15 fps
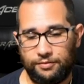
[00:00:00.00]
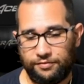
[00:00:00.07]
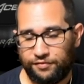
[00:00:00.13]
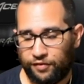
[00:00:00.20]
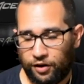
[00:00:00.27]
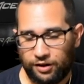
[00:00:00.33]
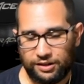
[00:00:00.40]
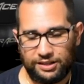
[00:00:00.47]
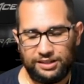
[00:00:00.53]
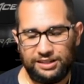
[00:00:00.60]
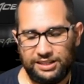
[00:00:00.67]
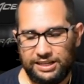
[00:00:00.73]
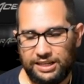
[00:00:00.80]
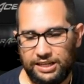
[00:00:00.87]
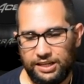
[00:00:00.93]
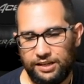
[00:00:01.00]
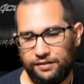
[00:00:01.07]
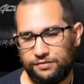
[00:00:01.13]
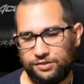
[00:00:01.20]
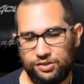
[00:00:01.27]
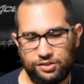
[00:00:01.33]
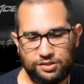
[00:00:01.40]
the falling
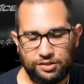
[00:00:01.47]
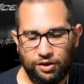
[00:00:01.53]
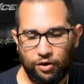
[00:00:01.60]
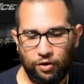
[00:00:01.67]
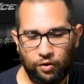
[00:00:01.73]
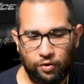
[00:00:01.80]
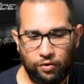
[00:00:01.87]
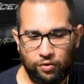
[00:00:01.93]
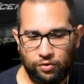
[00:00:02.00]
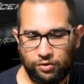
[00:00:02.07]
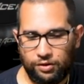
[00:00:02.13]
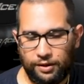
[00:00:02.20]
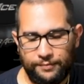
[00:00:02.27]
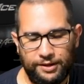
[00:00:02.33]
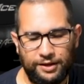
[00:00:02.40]
leaves, just the whole,